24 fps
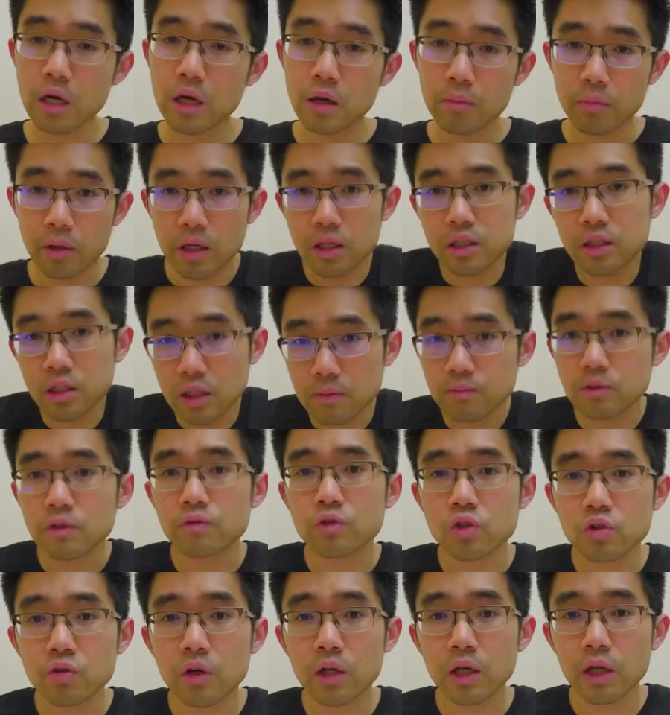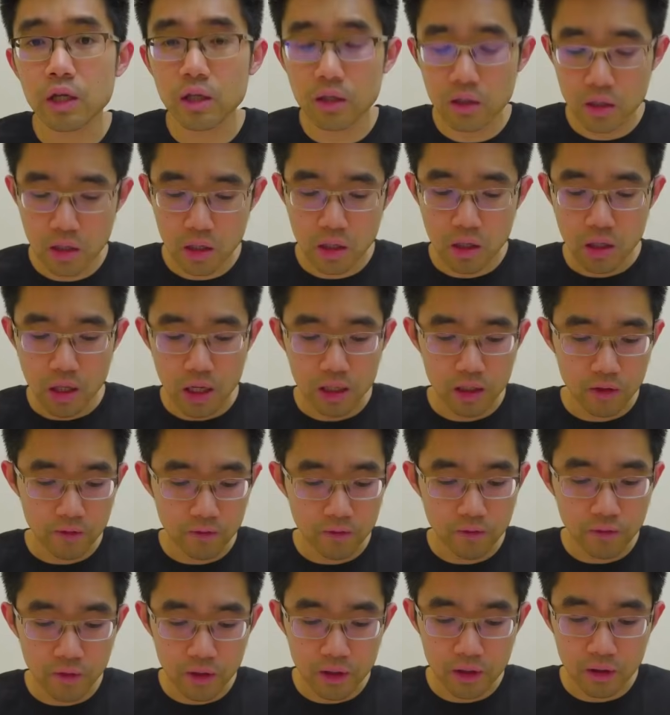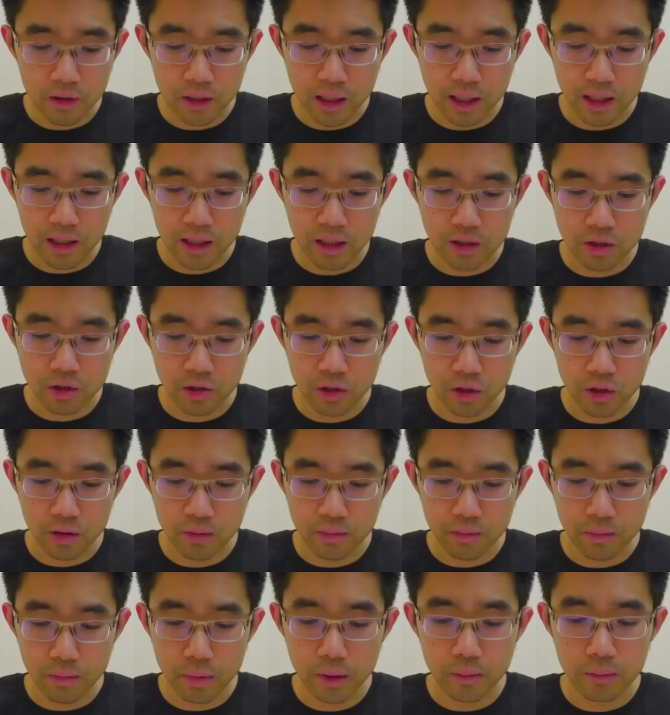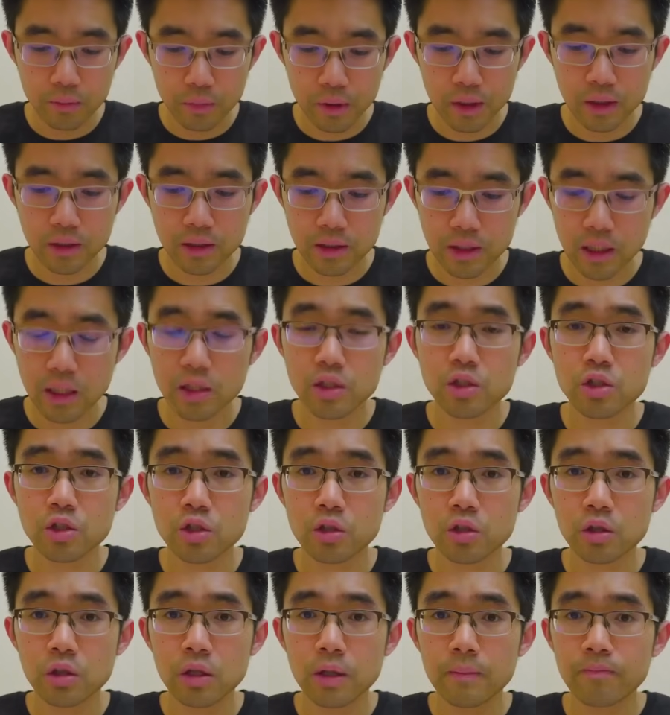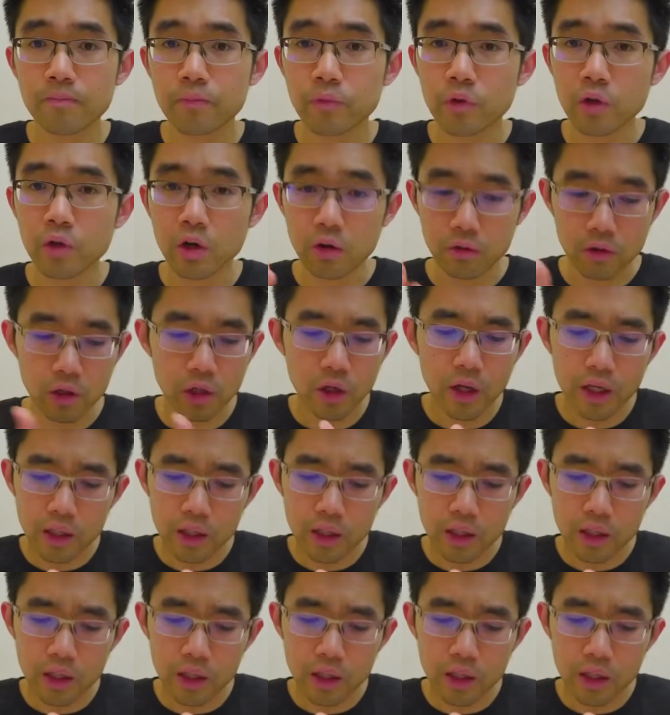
but in terms of stringing, I can feel that it's got bumpy texture, not quite